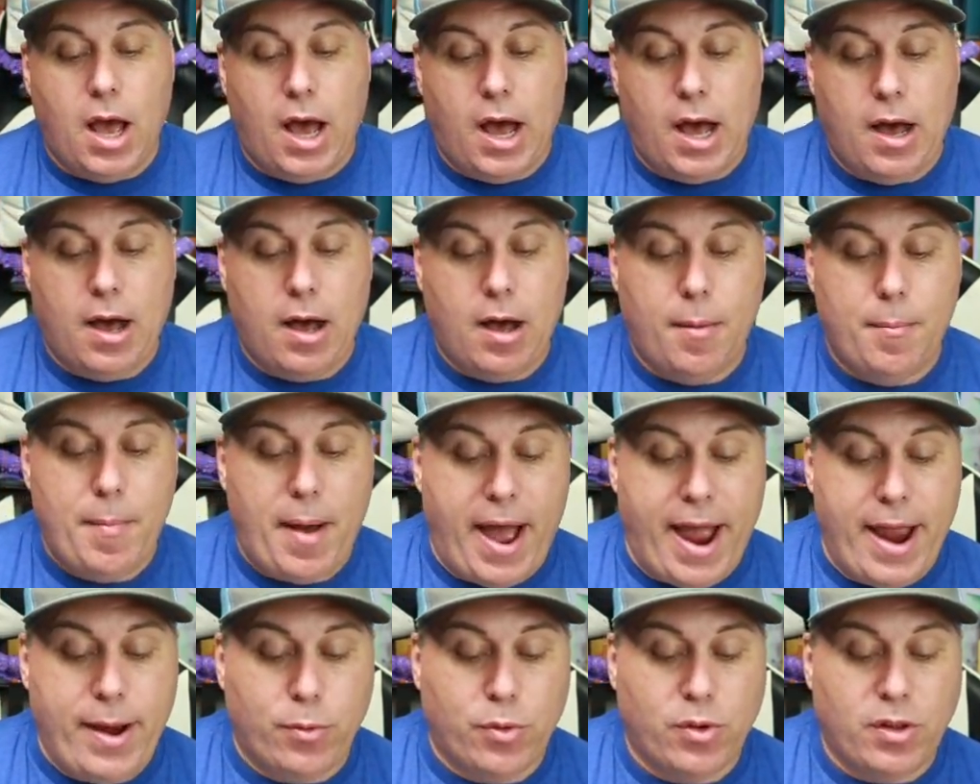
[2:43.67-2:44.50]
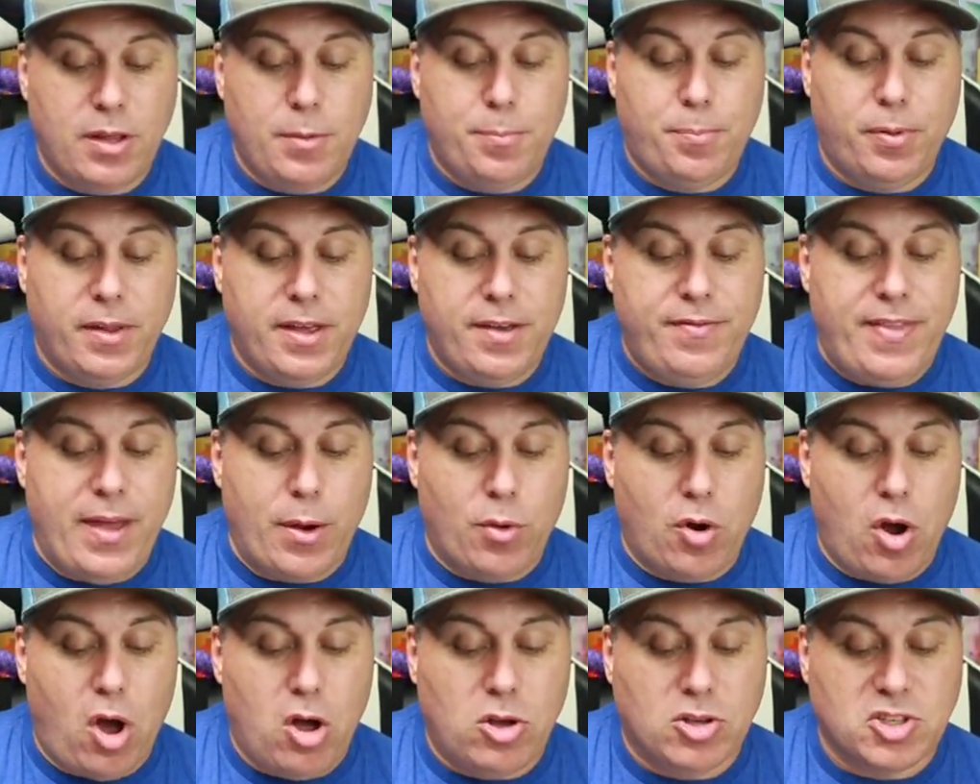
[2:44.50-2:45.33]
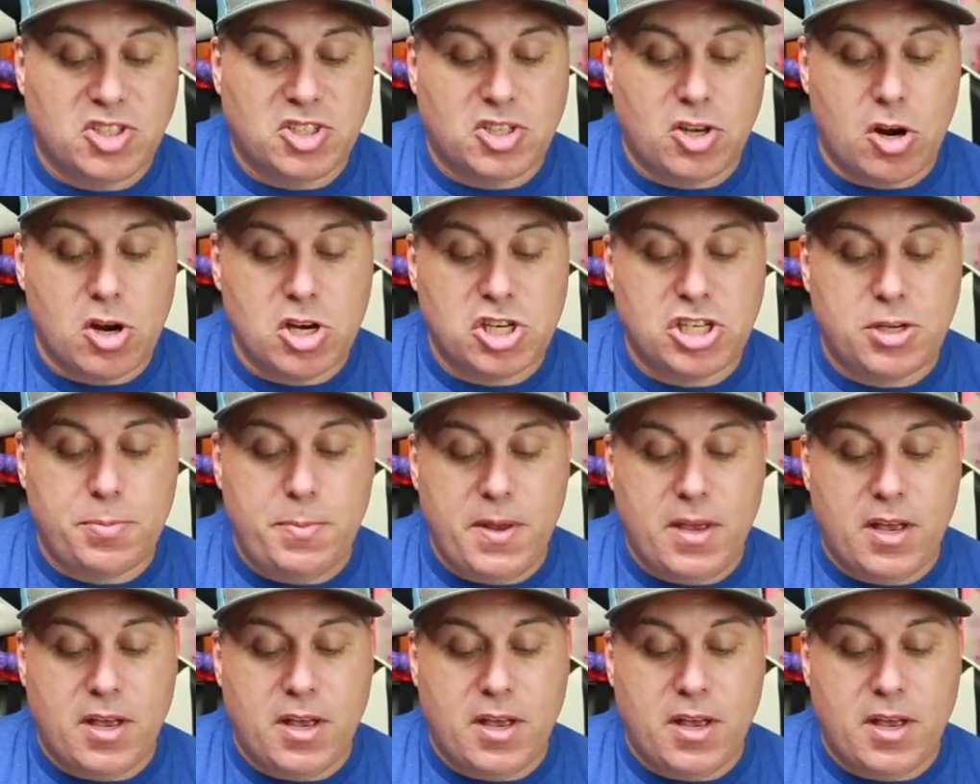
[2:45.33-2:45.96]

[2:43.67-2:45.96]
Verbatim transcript: um, I really believe they were all searched.